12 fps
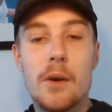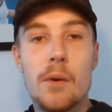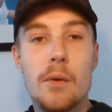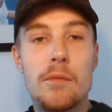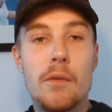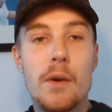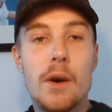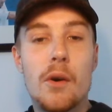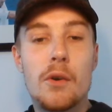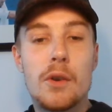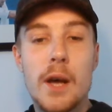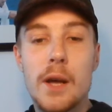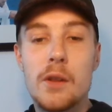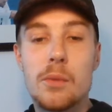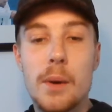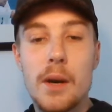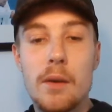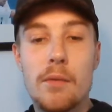going for record time
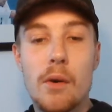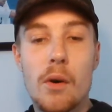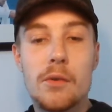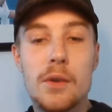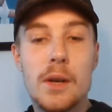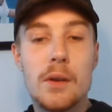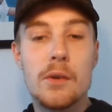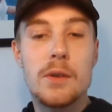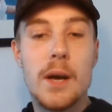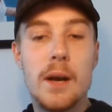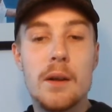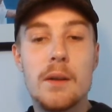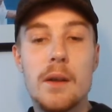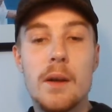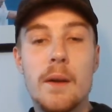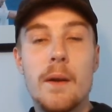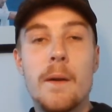24 singles title.